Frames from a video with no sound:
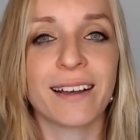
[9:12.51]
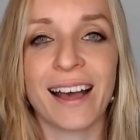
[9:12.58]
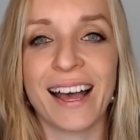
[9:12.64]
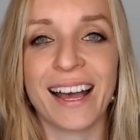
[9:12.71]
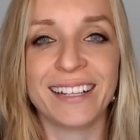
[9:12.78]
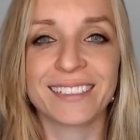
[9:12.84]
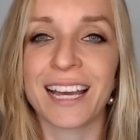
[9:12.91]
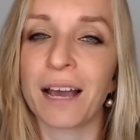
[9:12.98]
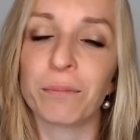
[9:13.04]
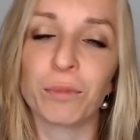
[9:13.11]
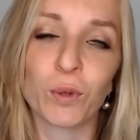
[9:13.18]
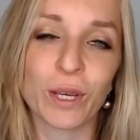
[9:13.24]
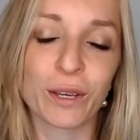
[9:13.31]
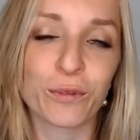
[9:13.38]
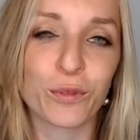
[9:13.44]
And I'm
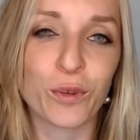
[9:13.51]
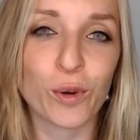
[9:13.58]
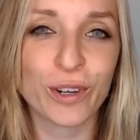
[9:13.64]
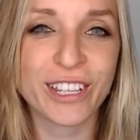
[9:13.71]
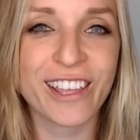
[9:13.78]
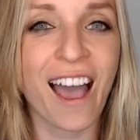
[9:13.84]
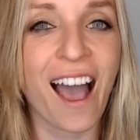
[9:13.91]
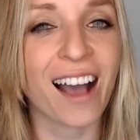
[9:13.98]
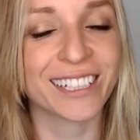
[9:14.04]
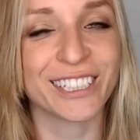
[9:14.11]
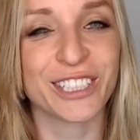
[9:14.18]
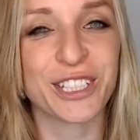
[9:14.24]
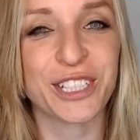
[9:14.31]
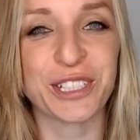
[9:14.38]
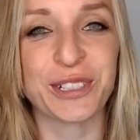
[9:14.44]
looking forward to talking
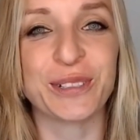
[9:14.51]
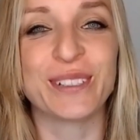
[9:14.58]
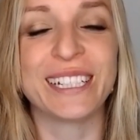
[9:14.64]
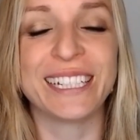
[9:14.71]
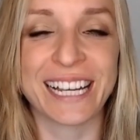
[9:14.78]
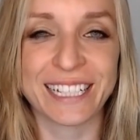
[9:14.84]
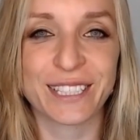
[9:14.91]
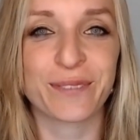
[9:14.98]
to you in next